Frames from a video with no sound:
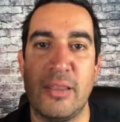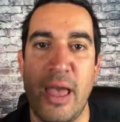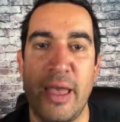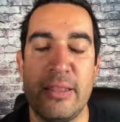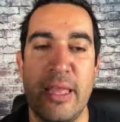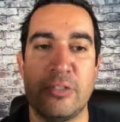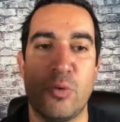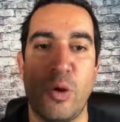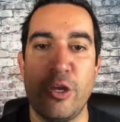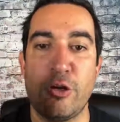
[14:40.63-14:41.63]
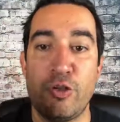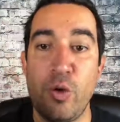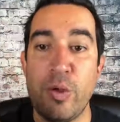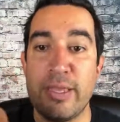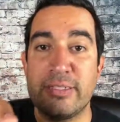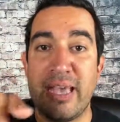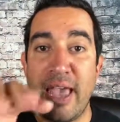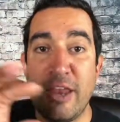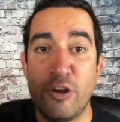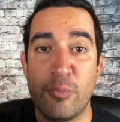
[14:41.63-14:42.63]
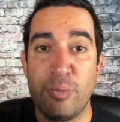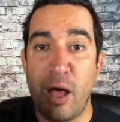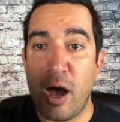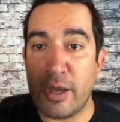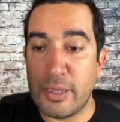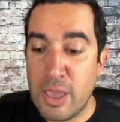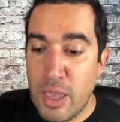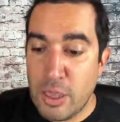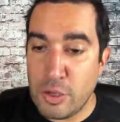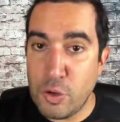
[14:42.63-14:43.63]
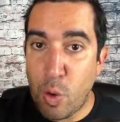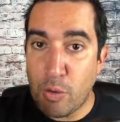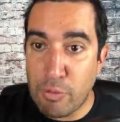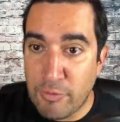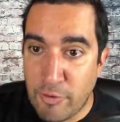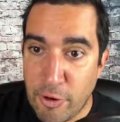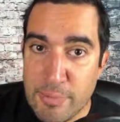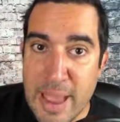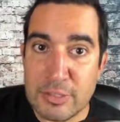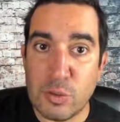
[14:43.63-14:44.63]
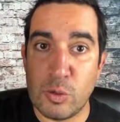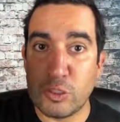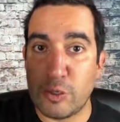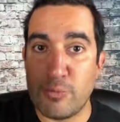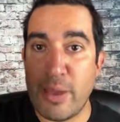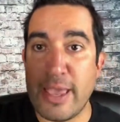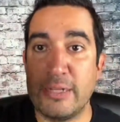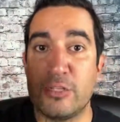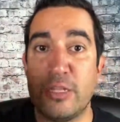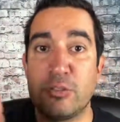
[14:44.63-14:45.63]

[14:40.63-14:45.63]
And so what you're doing is that in your blog, you are referring back to a certain page.